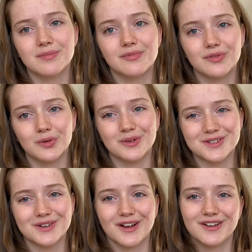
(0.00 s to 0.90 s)
floor, so
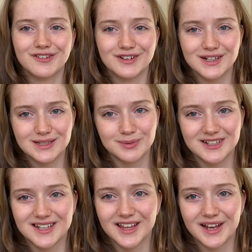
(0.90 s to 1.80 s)
I couldn't really speak
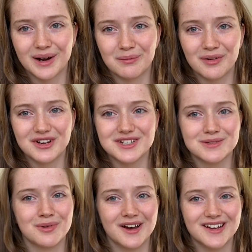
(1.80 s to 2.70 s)
to the camera, which is
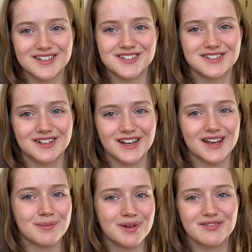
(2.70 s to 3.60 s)
why I just do like a
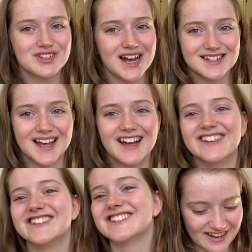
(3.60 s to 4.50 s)
bit of jazz hands.